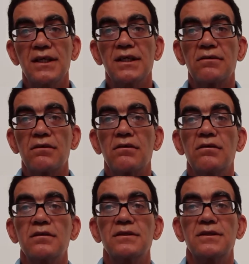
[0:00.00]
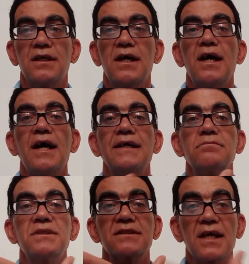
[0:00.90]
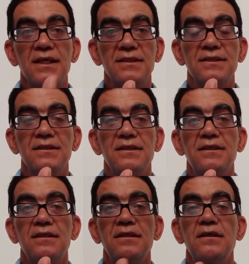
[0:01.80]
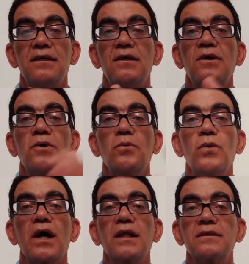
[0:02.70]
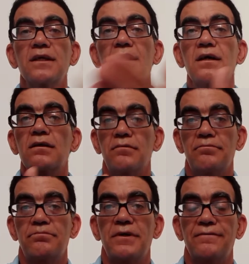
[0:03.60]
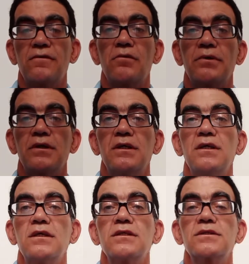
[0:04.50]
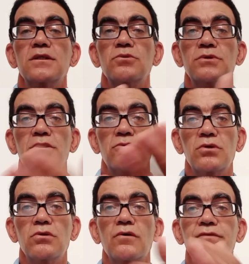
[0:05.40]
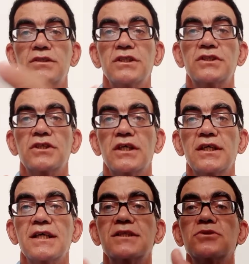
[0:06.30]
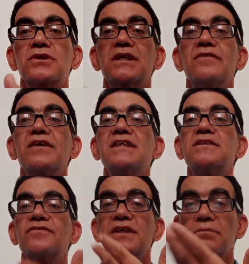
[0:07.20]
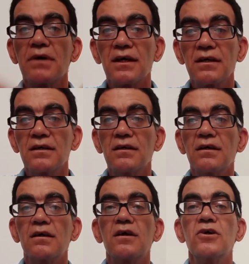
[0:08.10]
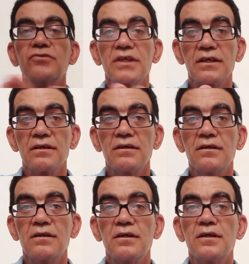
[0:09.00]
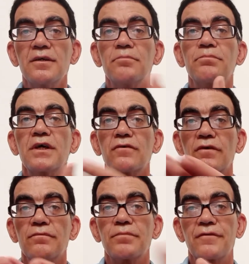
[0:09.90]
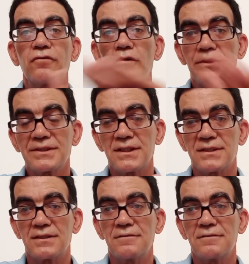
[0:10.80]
errors and mistakes while they are performing. So the role of the teacher here is to give his feedback on their performances.